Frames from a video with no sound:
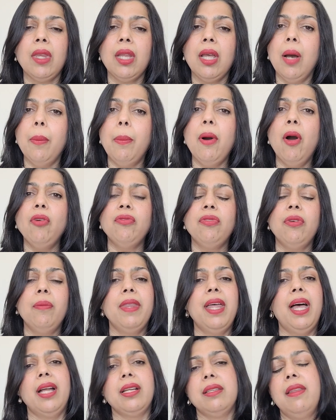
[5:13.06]
Apart from
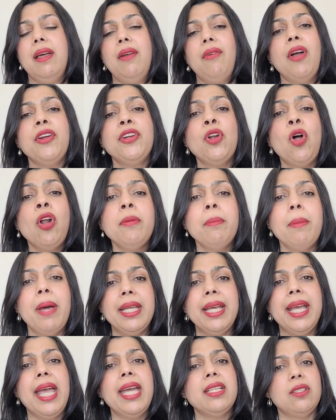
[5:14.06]
that, there are
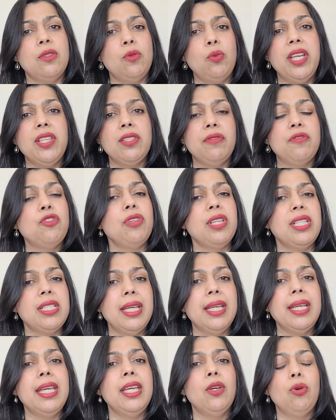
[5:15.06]
non-medicated ways of
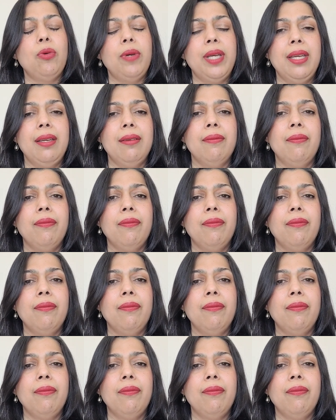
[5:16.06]
treating EoE,